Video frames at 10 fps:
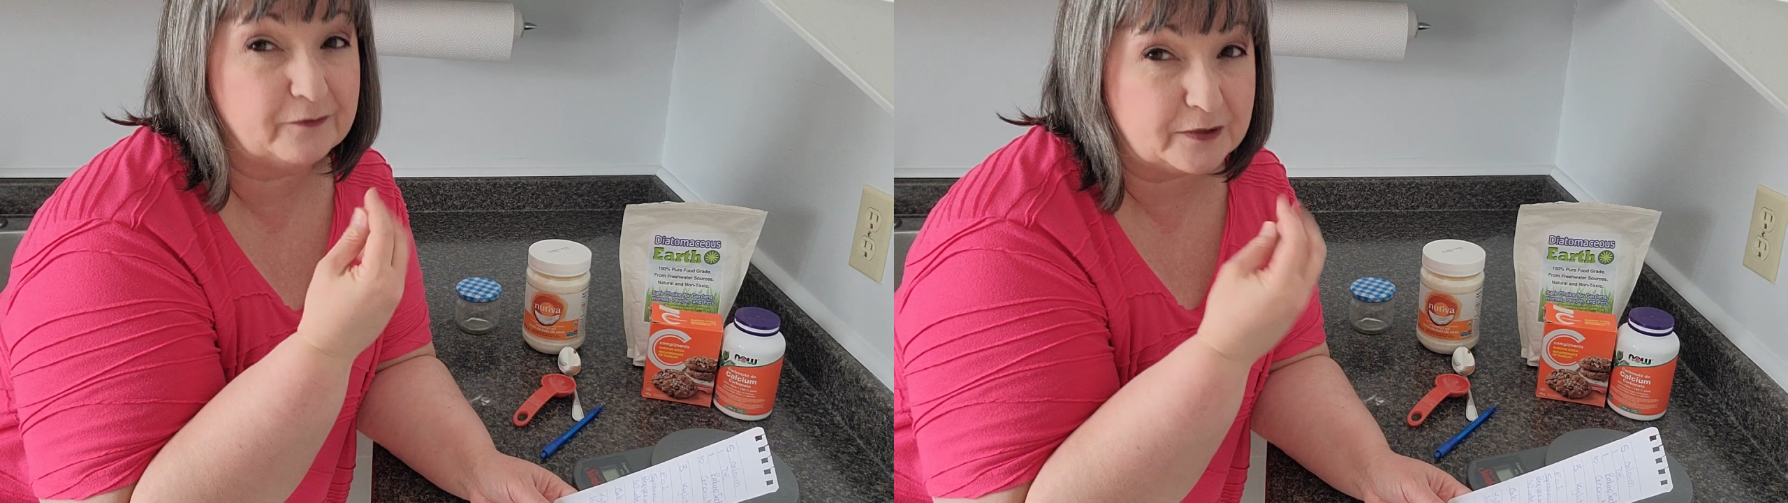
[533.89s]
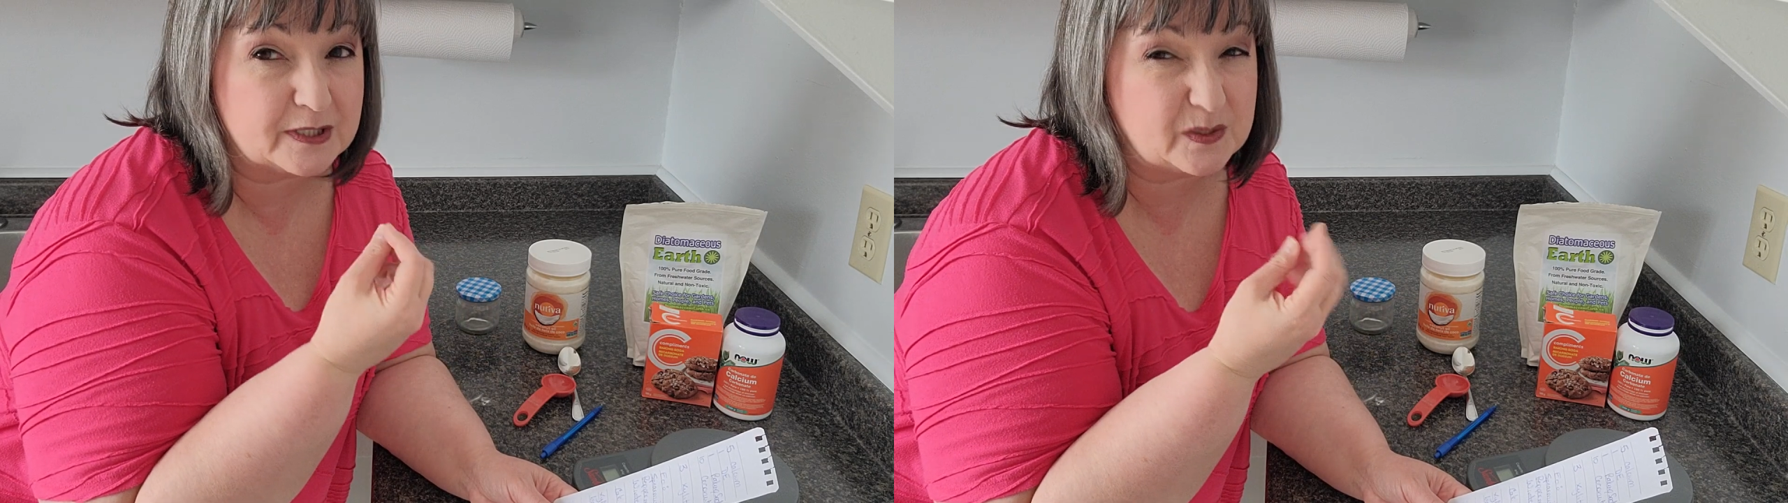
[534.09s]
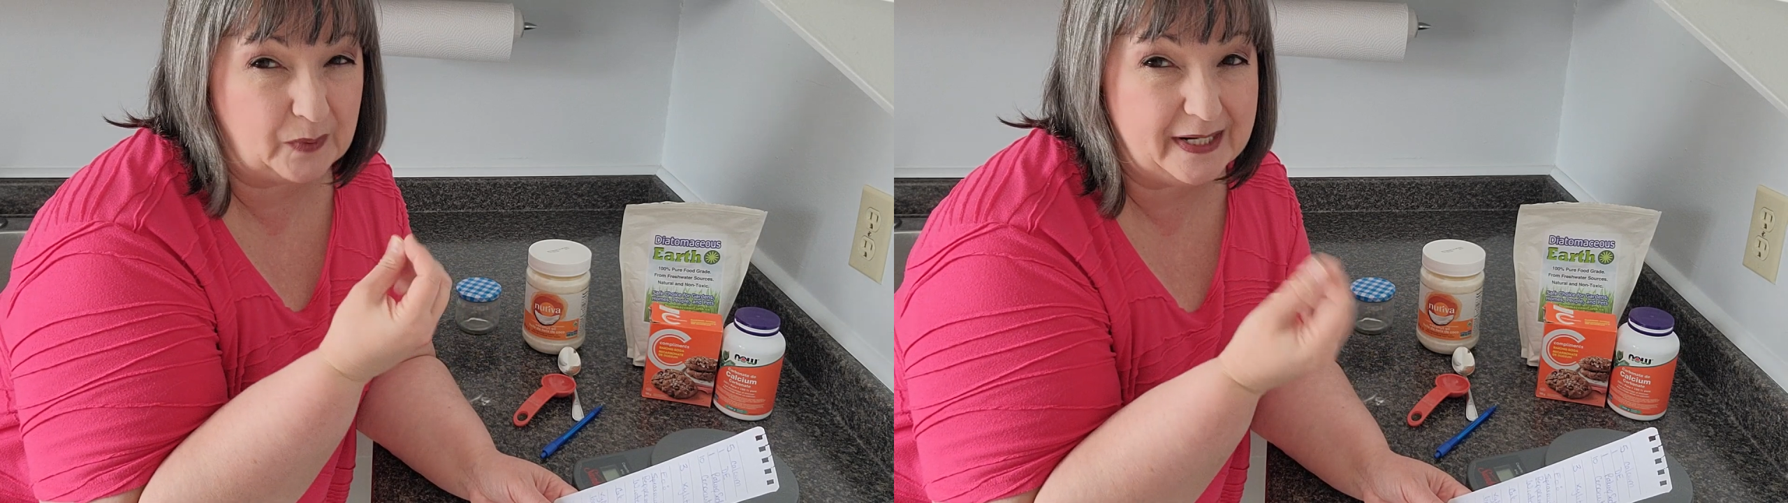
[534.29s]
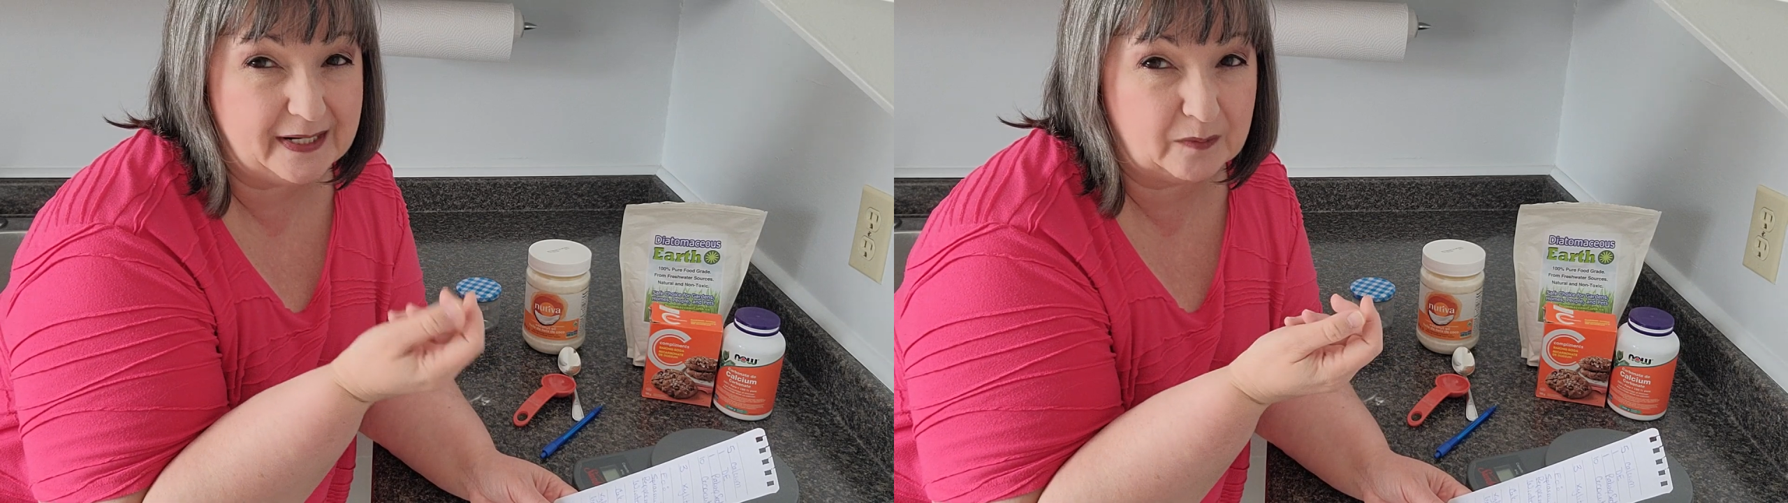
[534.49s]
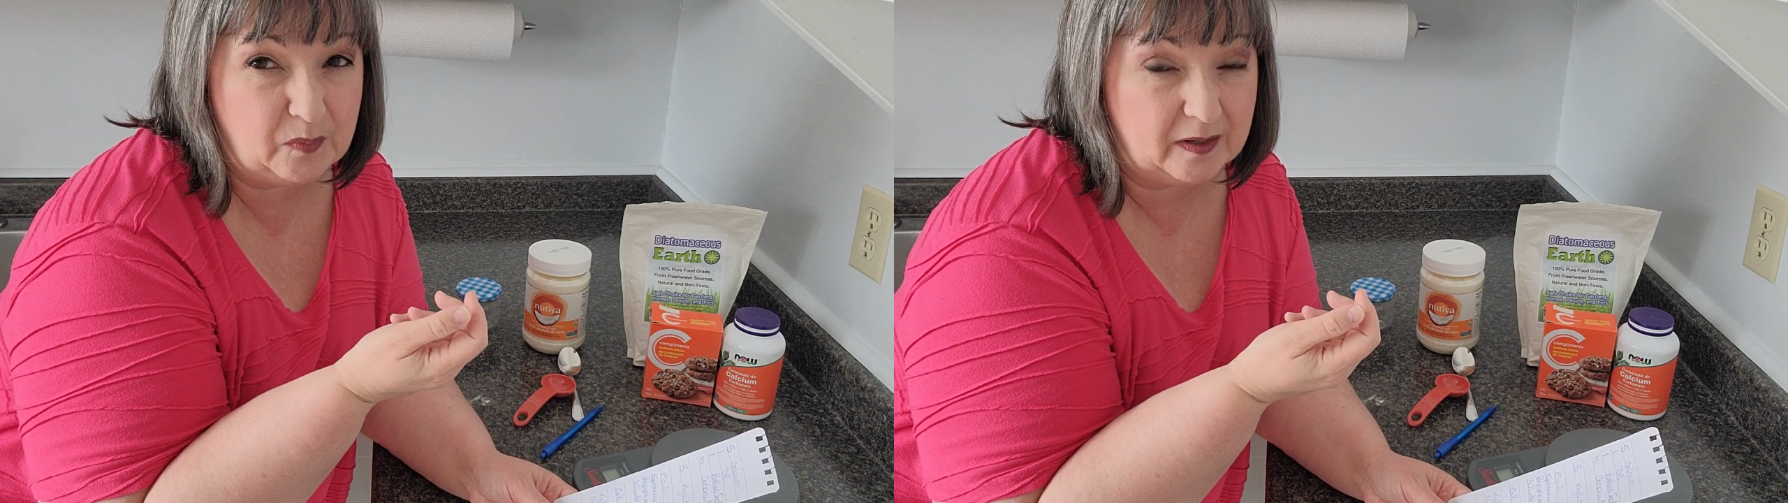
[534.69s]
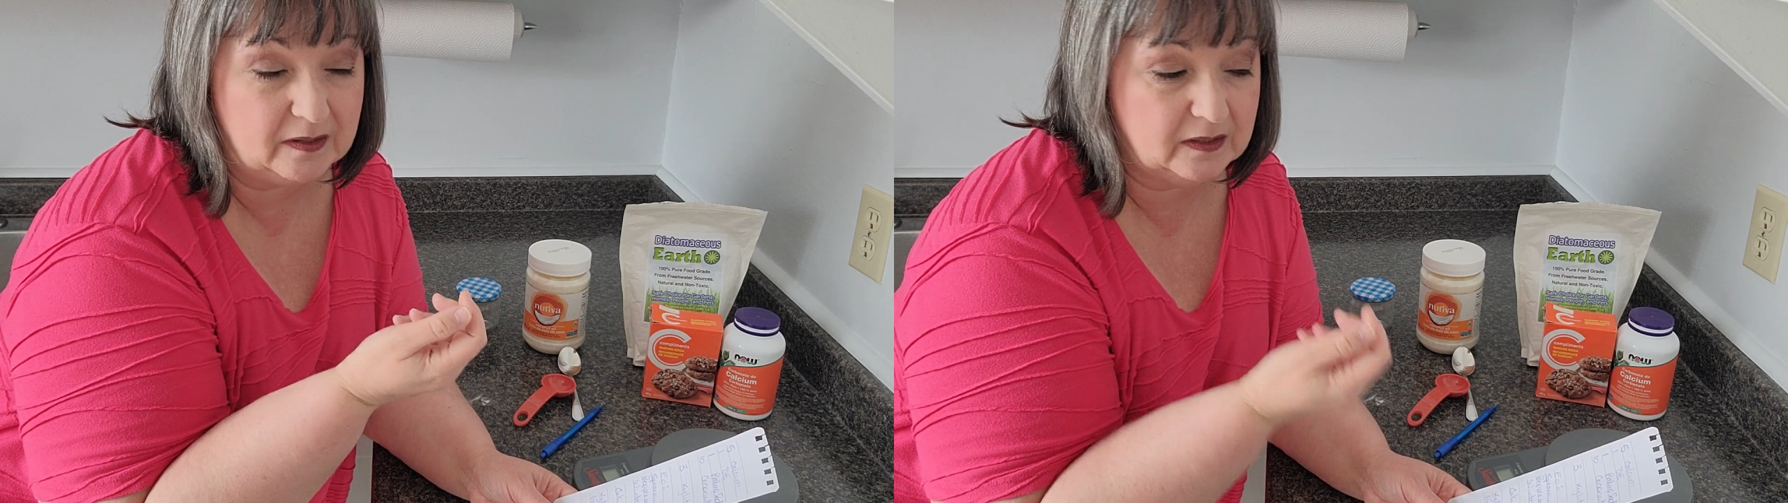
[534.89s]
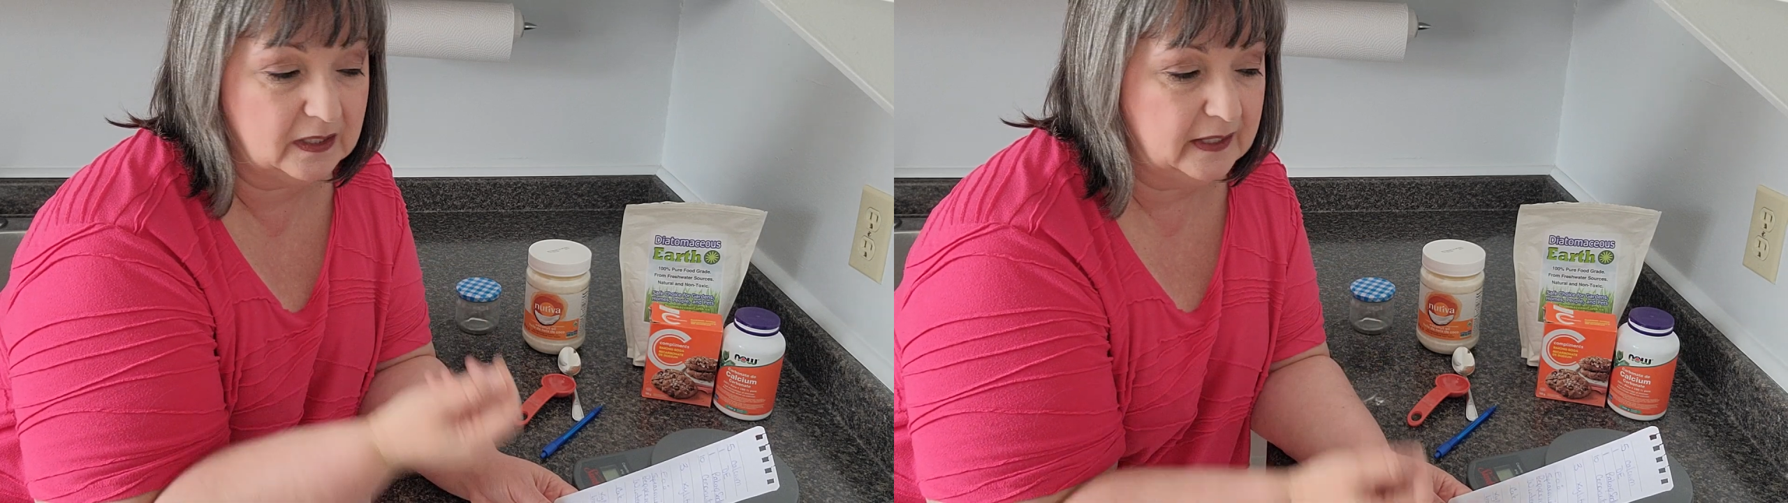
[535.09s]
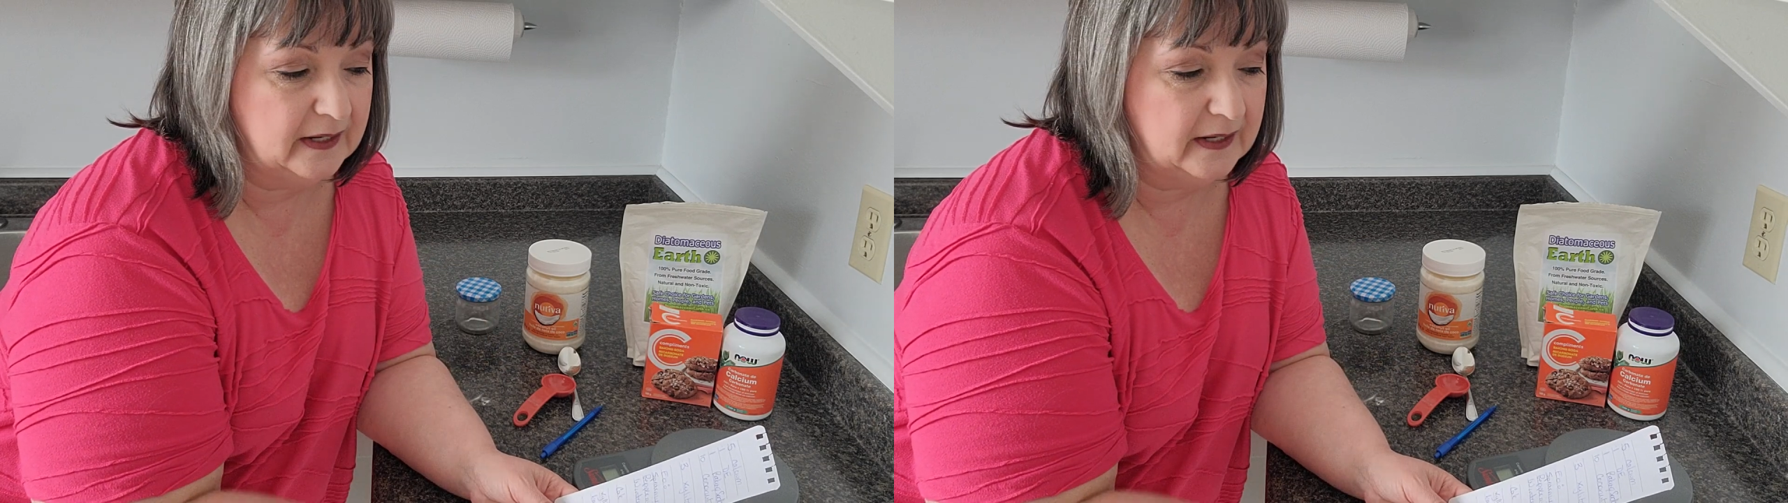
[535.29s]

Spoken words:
for the sweetening part.